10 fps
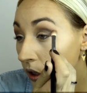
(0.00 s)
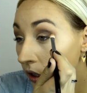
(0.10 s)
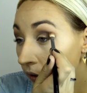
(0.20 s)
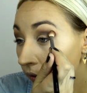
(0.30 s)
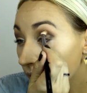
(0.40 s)

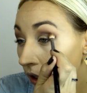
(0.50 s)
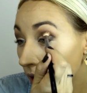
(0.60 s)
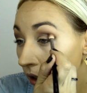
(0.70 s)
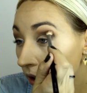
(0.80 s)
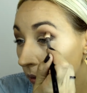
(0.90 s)
of
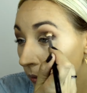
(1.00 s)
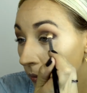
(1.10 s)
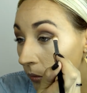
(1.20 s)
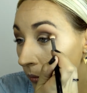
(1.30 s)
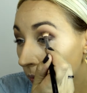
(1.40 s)

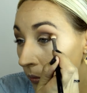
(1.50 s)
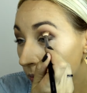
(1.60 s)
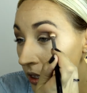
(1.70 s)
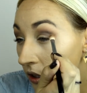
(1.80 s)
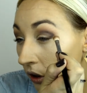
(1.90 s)

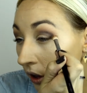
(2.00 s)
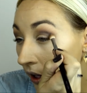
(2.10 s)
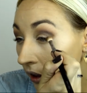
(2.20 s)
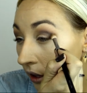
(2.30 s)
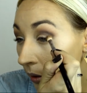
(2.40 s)

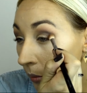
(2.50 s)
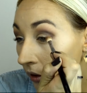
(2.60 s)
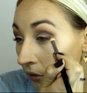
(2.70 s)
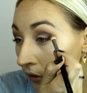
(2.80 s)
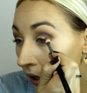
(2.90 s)
slightly
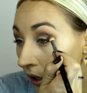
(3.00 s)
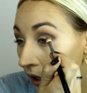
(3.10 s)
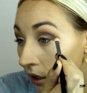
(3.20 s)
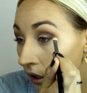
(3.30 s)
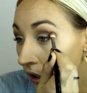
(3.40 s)
buff that in.